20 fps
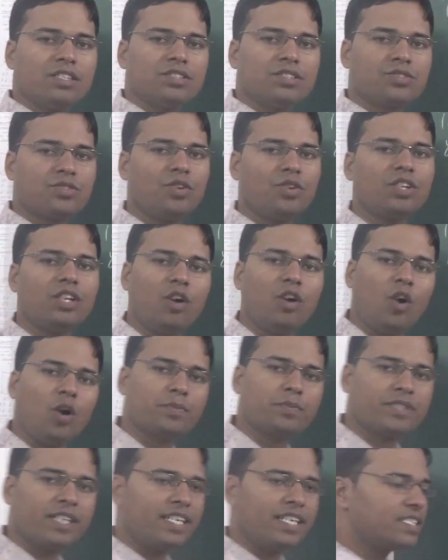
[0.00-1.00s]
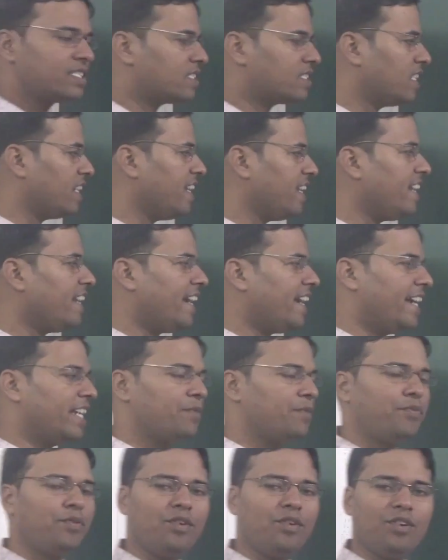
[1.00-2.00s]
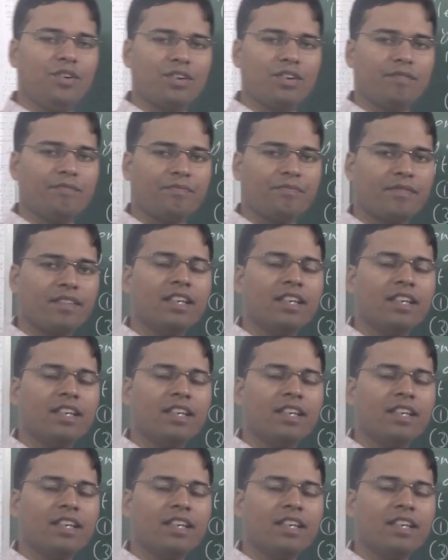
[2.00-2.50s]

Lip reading: So the options 3 and 4